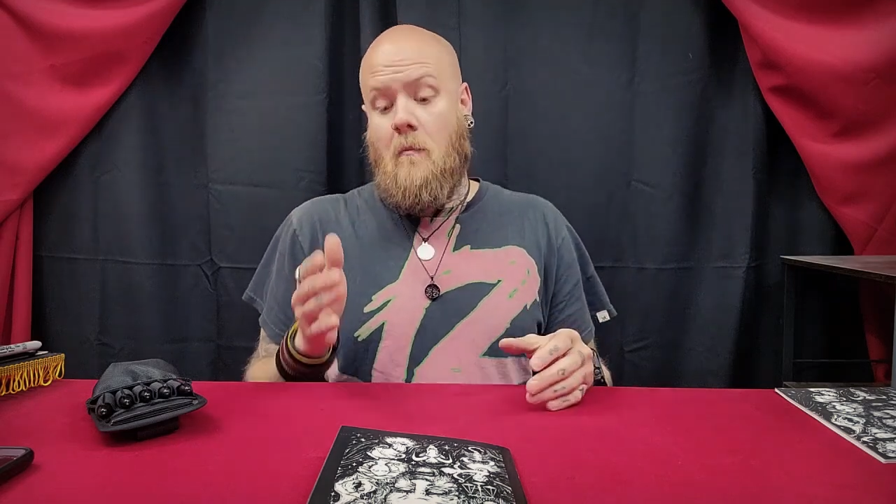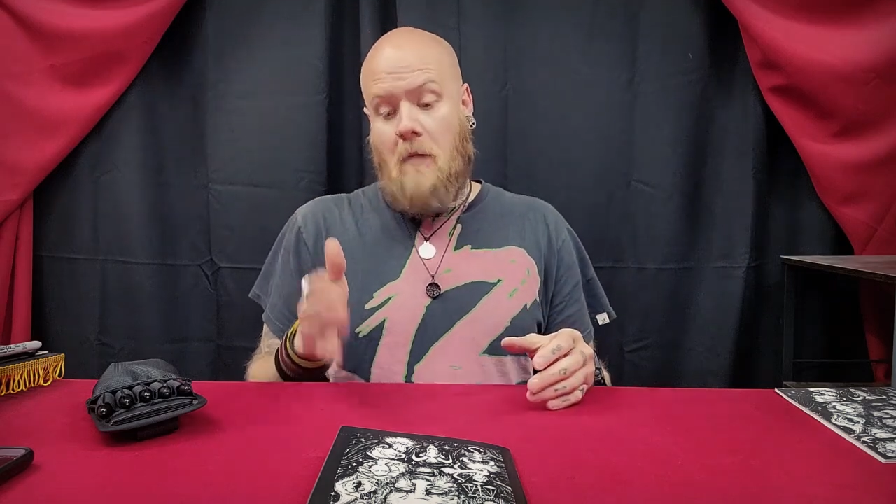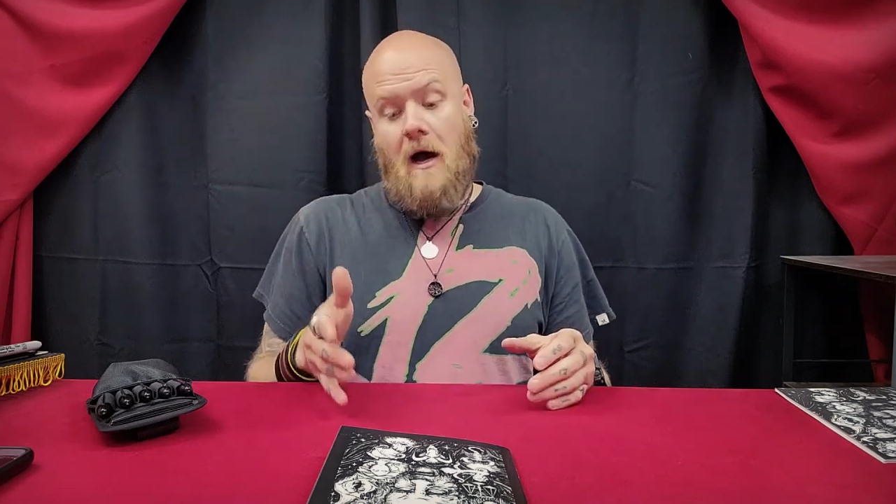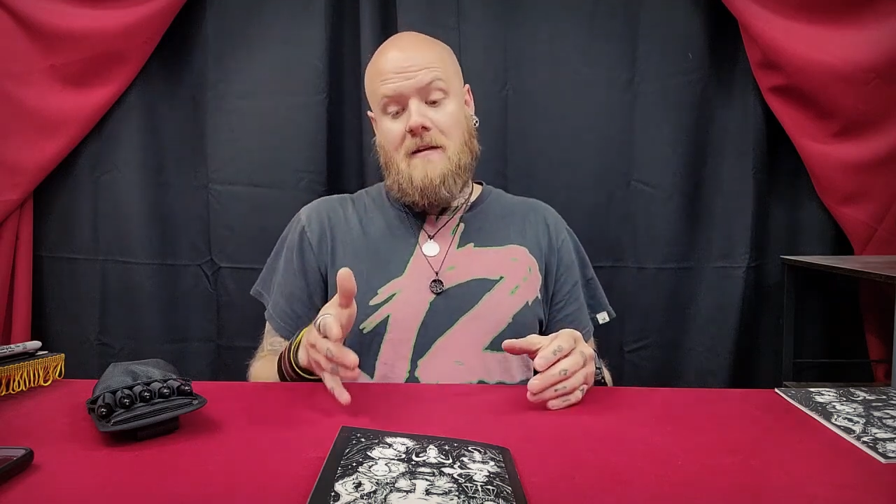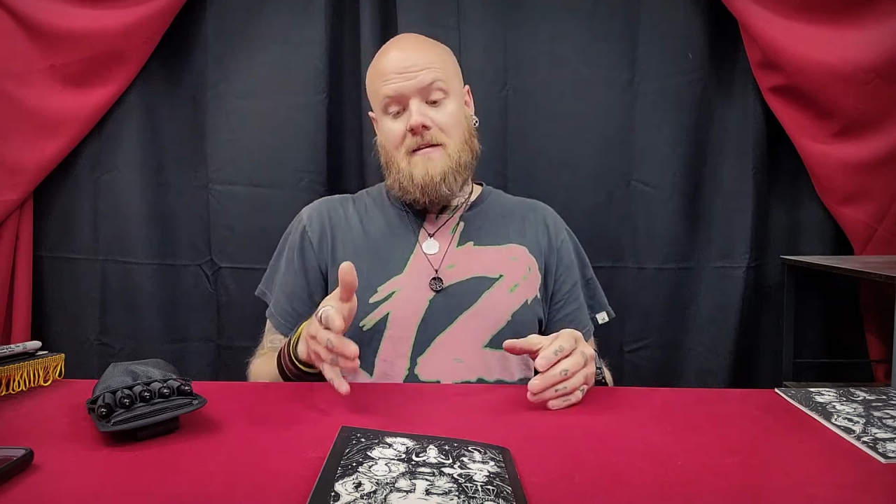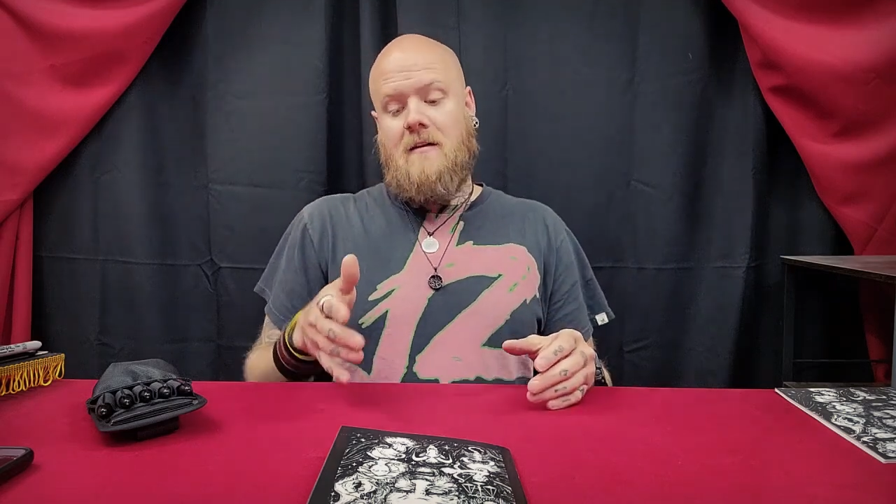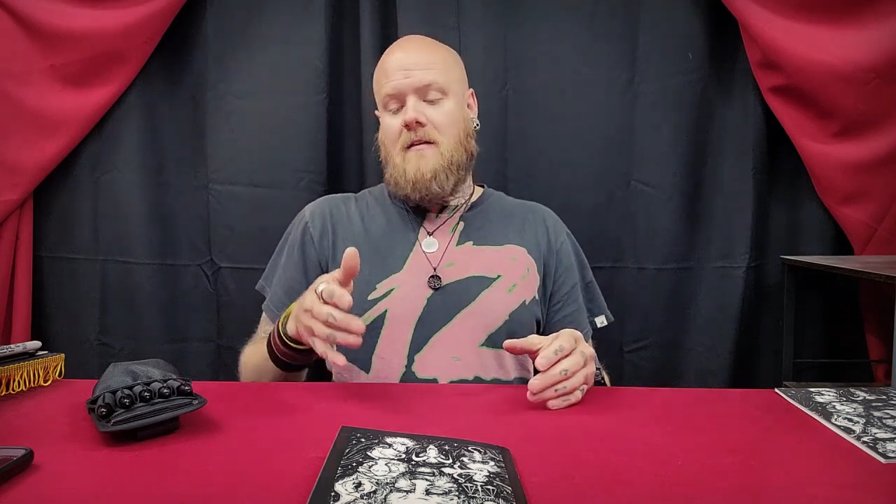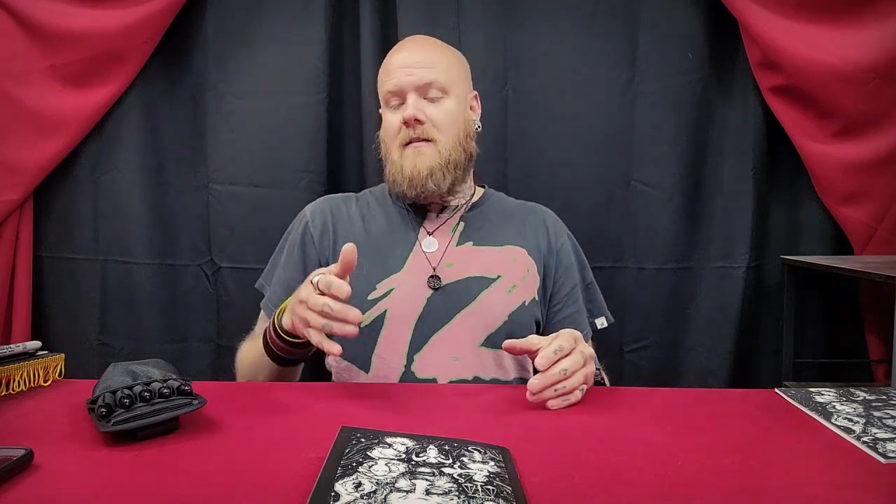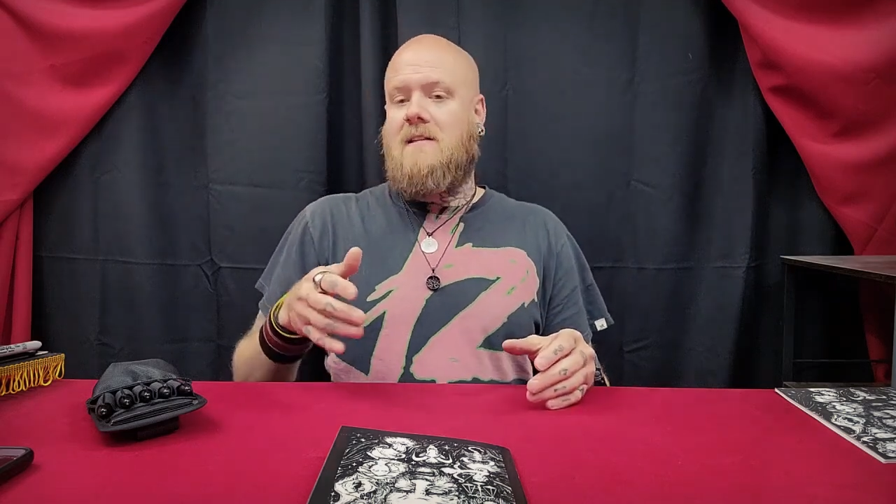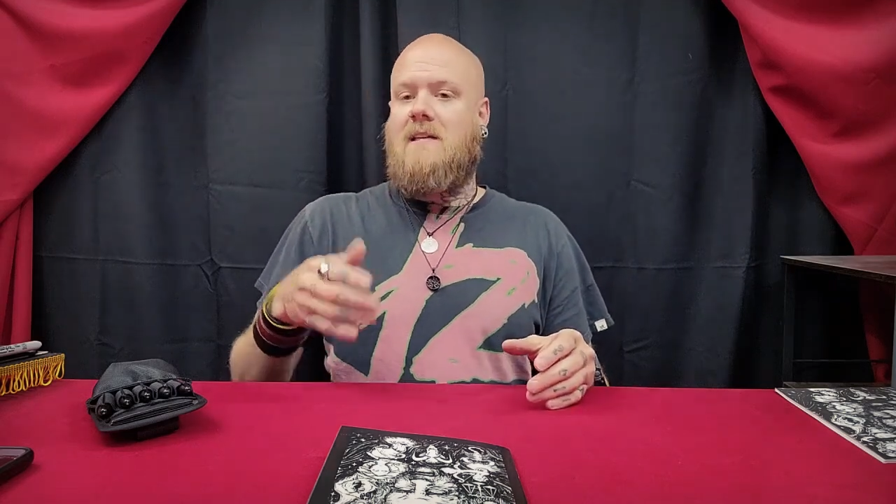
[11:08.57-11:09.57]
But
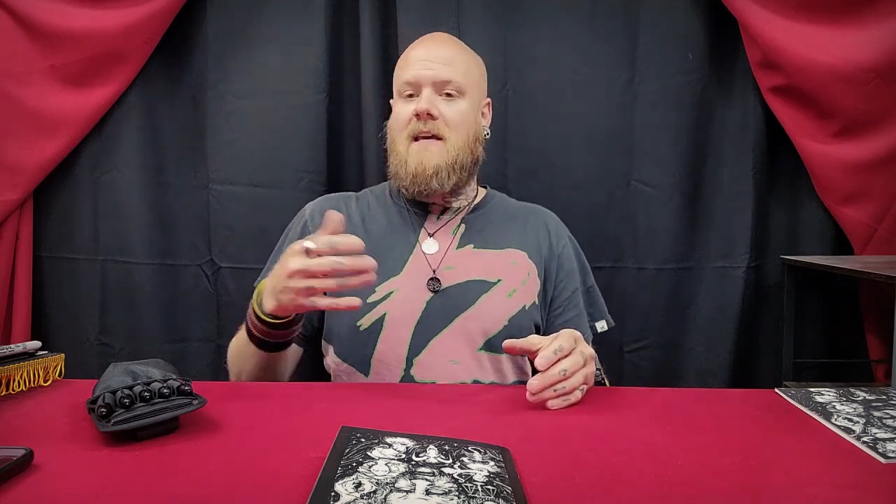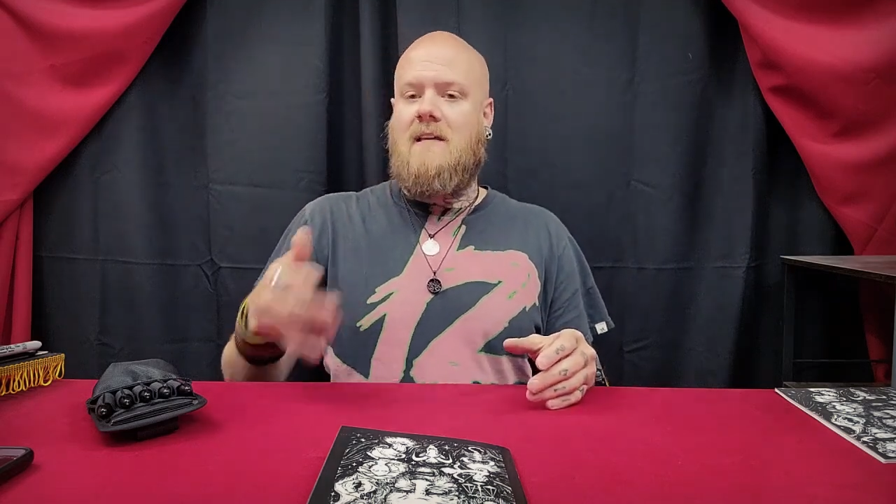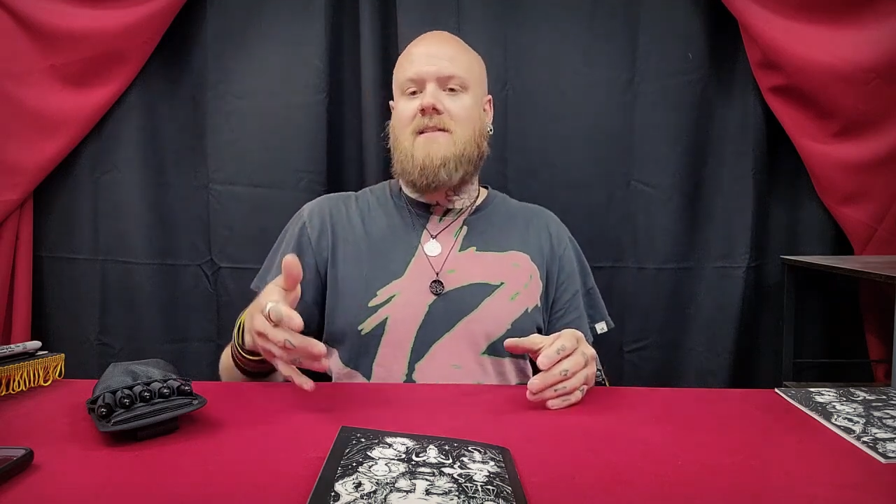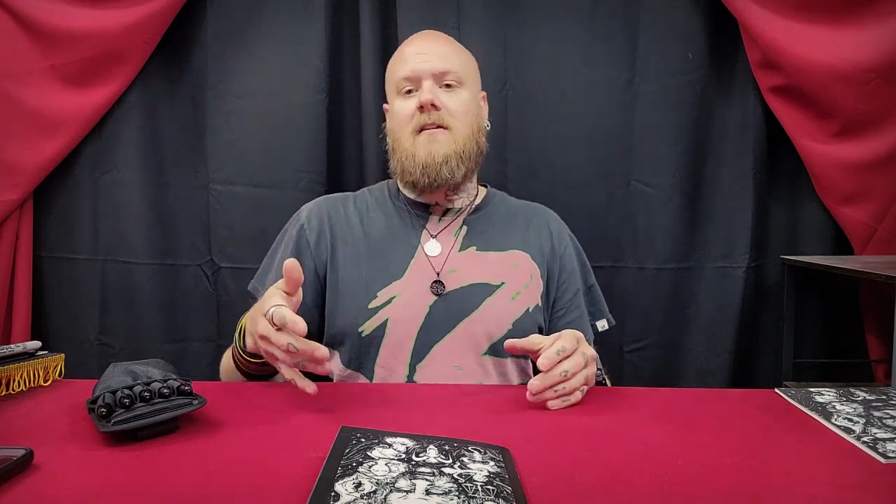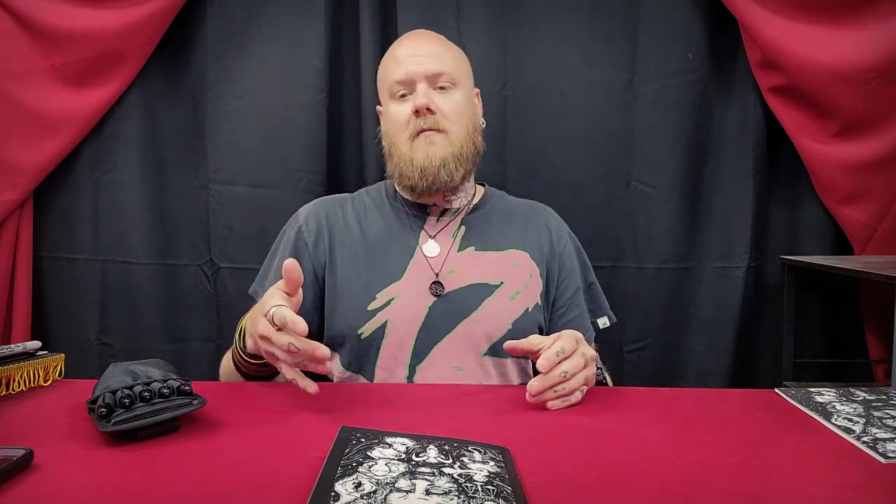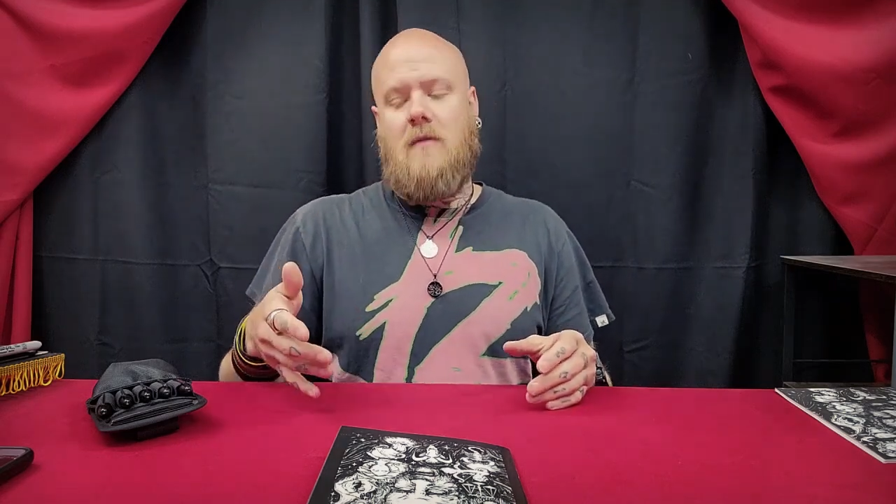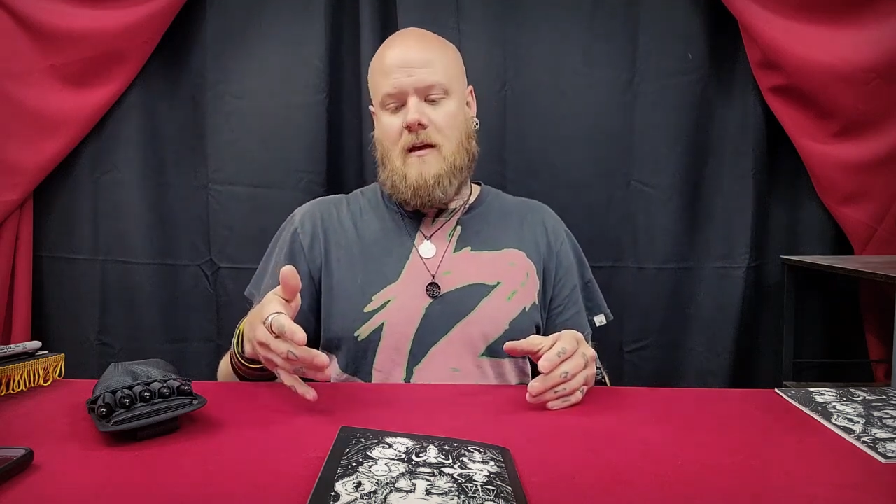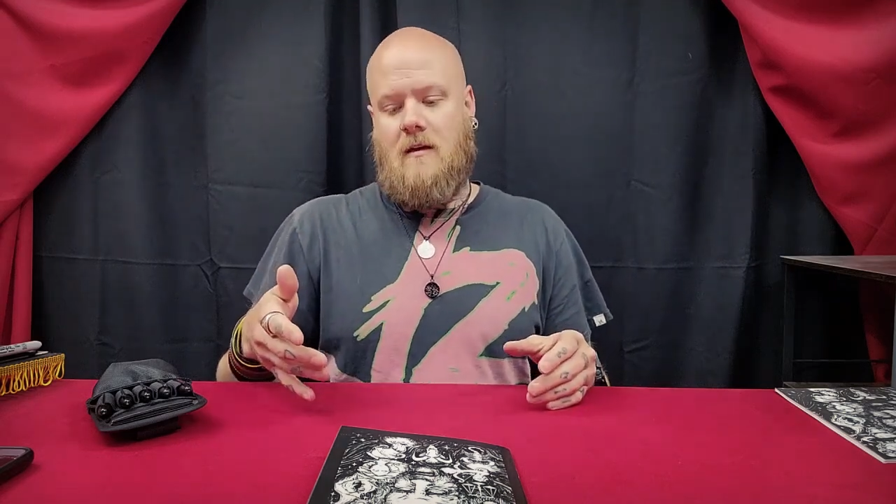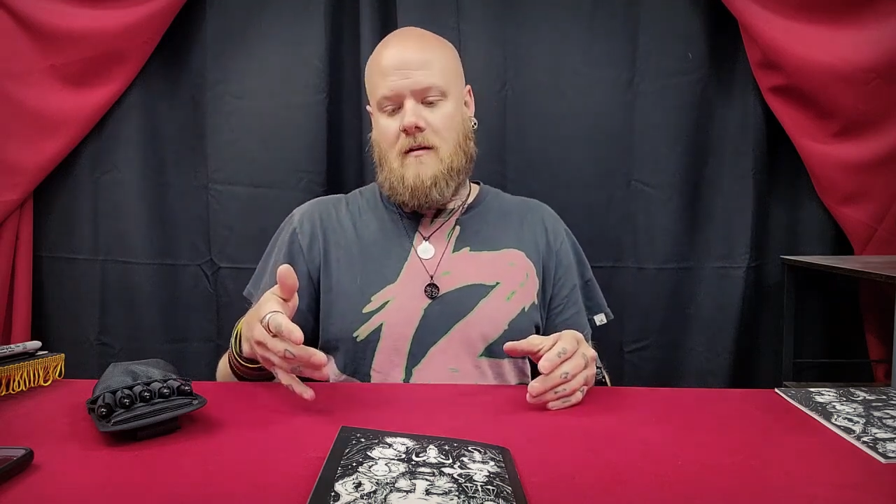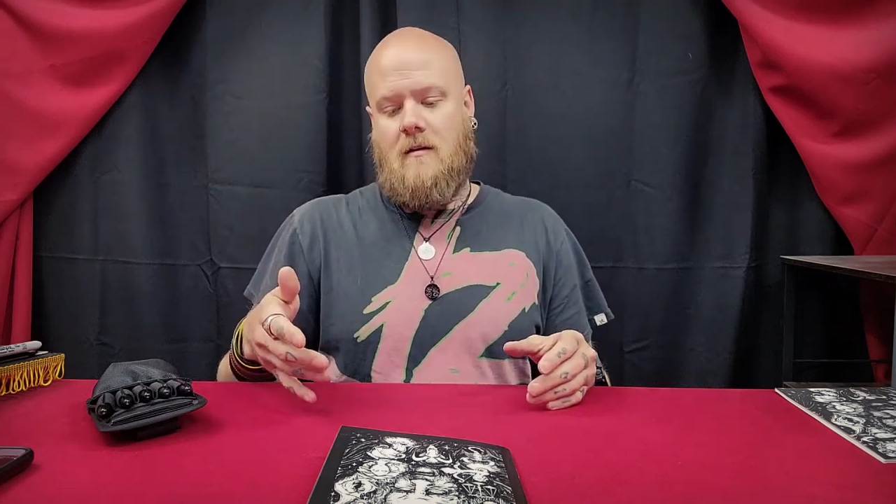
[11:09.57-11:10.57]
this is going to
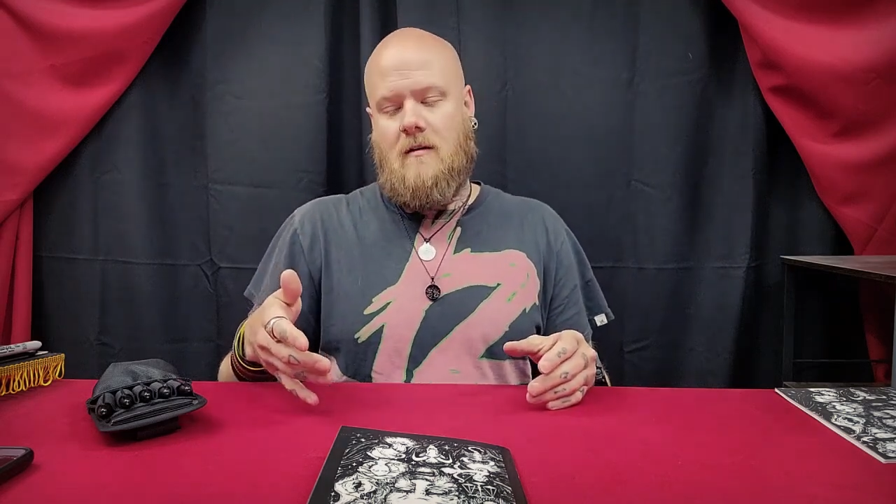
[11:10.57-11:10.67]
be